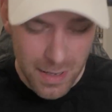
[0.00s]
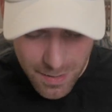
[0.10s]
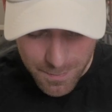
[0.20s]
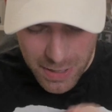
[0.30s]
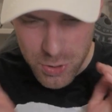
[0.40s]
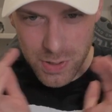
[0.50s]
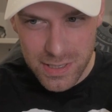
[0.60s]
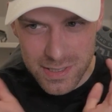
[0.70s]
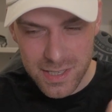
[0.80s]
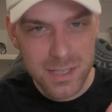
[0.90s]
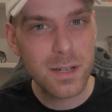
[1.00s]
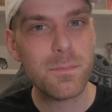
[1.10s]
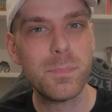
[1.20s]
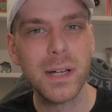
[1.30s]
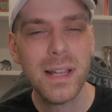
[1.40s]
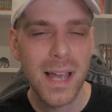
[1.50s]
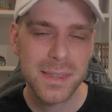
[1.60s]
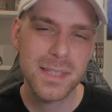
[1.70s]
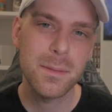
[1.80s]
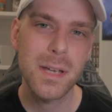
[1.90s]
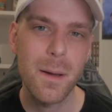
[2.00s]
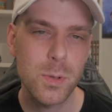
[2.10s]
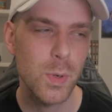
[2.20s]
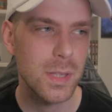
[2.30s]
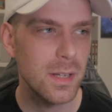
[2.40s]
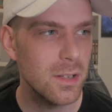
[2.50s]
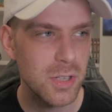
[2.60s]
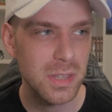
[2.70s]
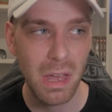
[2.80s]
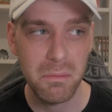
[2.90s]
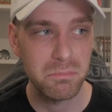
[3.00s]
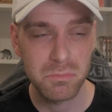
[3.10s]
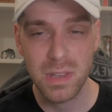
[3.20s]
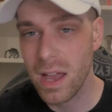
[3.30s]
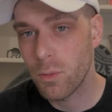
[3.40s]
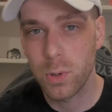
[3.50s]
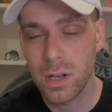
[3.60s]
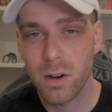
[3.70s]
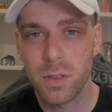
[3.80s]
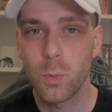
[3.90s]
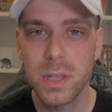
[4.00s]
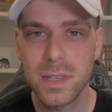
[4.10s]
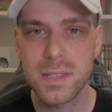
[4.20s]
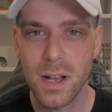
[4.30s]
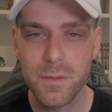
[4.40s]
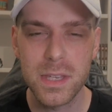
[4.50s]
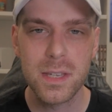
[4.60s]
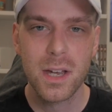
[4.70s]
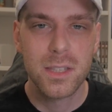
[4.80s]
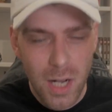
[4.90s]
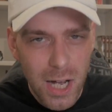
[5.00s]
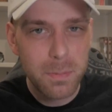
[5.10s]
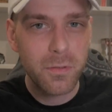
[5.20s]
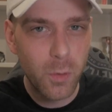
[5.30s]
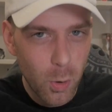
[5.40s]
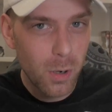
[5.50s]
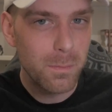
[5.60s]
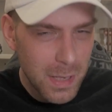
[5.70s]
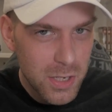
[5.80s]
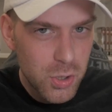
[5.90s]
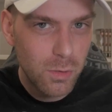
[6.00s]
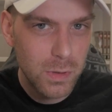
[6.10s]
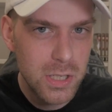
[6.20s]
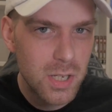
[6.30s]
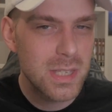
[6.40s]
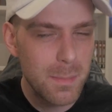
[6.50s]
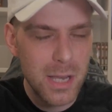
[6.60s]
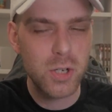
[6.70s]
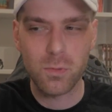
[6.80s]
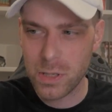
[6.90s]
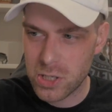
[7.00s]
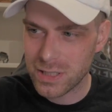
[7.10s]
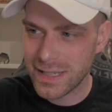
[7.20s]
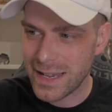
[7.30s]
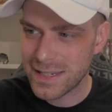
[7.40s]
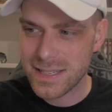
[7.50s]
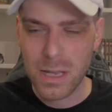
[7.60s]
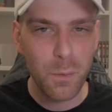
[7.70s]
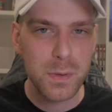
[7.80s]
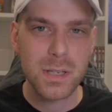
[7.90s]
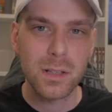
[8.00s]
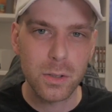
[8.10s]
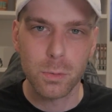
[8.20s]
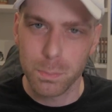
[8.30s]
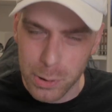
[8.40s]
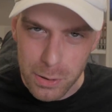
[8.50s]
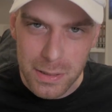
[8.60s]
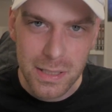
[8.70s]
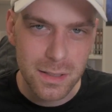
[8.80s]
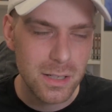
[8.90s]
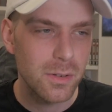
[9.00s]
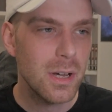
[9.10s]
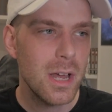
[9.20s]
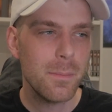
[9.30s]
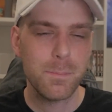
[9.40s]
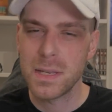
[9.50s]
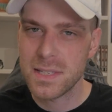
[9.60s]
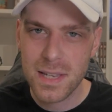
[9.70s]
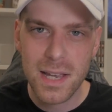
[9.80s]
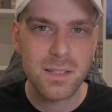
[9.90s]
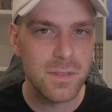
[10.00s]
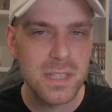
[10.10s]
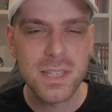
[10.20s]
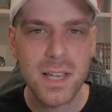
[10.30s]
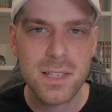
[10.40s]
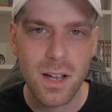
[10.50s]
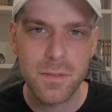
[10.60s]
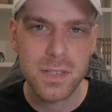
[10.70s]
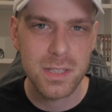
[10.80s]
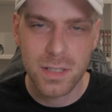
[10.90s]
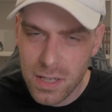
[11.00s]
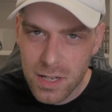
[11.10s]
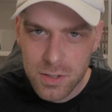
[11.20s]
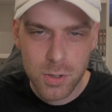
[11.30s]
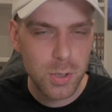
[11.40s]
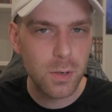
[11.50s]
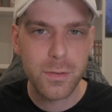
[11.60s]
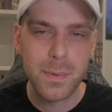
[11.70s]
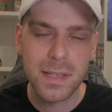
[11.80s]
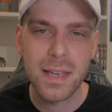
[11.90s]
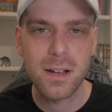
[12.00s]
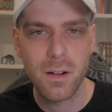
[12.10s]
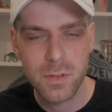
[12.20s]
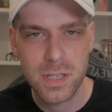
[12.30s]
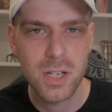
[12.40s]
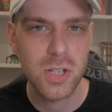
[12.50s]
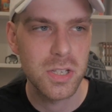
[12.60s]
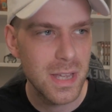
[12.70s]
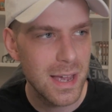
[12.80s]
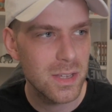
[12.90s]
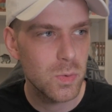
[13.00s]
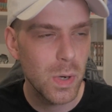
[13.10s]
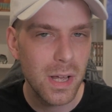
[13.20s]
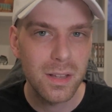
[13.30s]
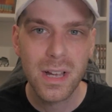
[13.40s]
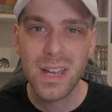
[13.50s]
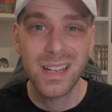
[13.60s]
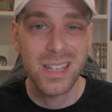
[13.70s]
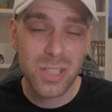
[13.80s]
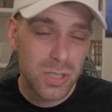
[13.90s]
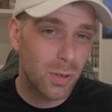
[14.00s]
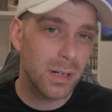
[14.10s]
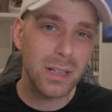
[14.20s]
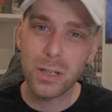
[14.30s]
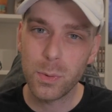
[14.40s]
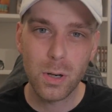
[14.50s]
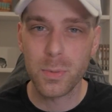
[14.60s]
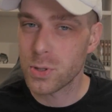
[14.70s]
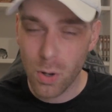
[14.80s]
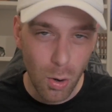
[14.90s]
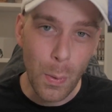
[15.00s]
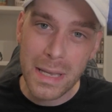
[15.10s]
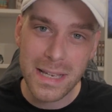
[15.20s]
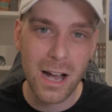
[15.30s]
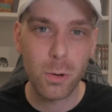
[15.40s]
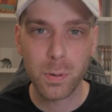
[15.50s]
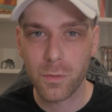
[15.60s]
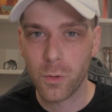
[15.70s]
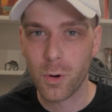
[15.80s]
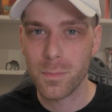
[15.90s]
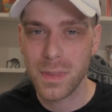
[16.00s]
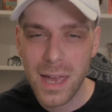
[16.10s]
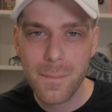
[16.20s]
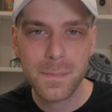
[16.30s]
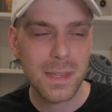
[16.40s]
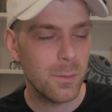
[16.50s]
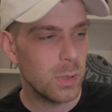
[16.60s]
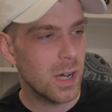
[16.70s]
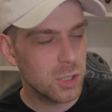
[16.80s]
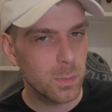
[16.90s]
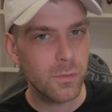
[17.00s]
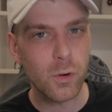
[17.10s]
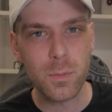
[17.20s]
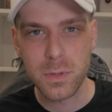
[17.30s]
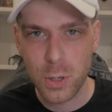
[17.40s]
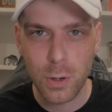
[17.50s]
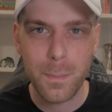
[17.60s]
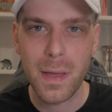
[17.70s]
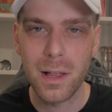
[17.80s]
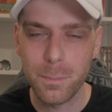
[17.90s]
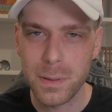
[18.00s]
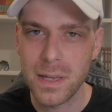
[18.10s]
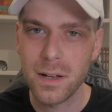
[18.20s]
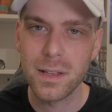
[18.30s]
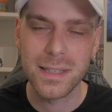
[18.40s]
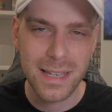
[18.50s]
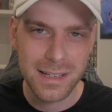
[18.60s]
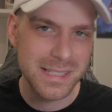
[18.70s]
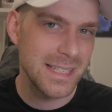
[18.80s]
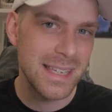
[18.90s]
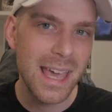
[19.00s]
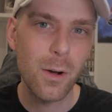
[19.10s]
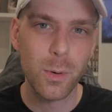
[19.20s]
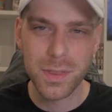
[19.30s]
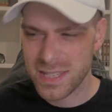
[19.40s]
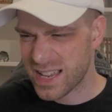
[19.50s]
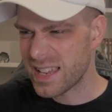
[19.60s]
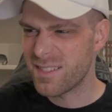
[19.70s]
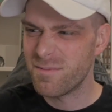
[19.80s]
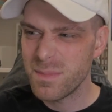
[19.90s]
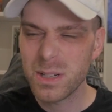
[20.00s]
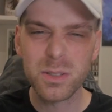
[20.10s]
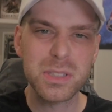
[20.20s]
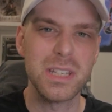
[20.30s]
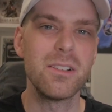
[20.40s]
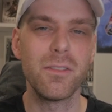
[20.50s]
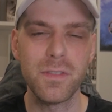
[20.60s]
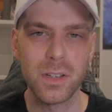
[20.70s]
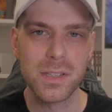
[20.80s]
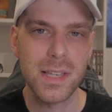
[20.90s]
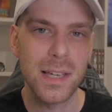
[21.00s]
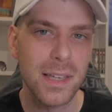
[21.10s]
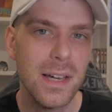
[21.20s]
measuring system, but at the same time, it's worth acknowledging that, yeah, we are the weakest of the top 4 major regions. The major region line itself is a little blurry. I know PCS, VCS obviously deserve to be in that conversation as well. Historically, we almost always outperform them, and we underperform Europe, LPL, and LCK. We're in this kind of middle tier, it feels like,